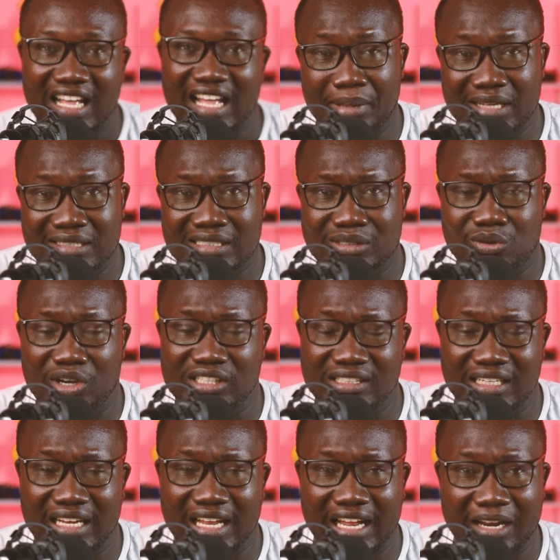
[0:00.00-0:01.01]
Begs this
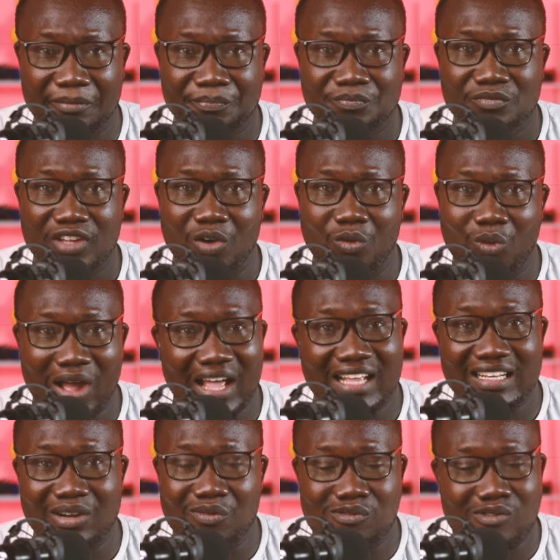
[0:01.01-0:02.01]
question that
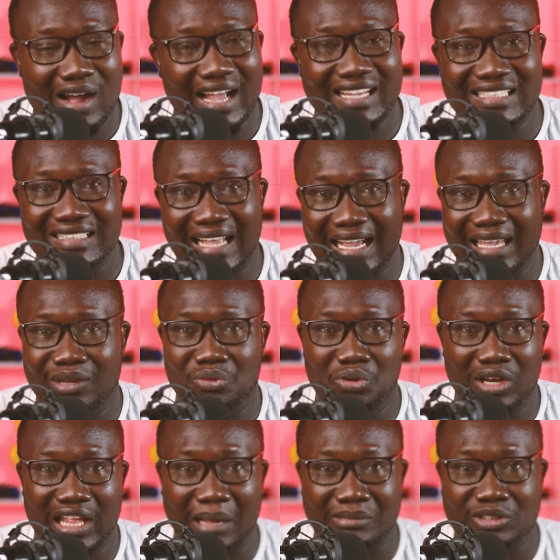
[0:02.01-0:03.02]
why Iñaki
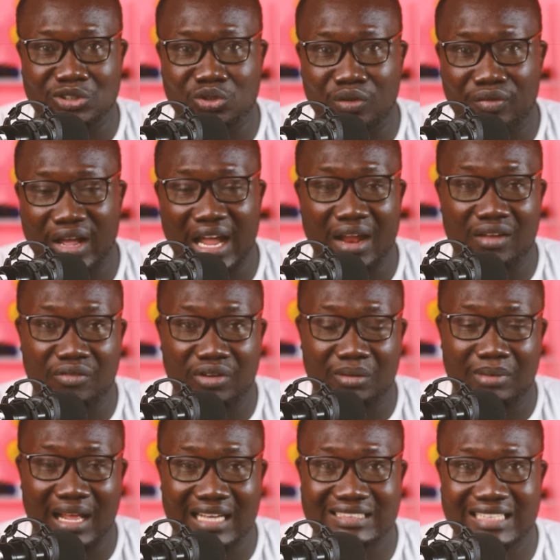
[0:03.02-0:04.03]
Williams is not firing for the
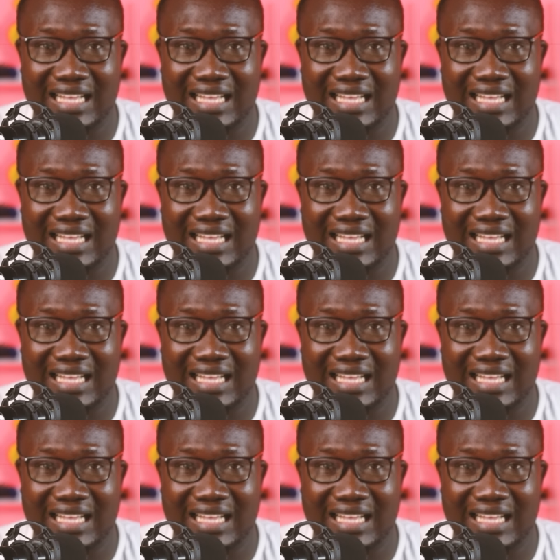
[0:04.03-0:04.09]
Black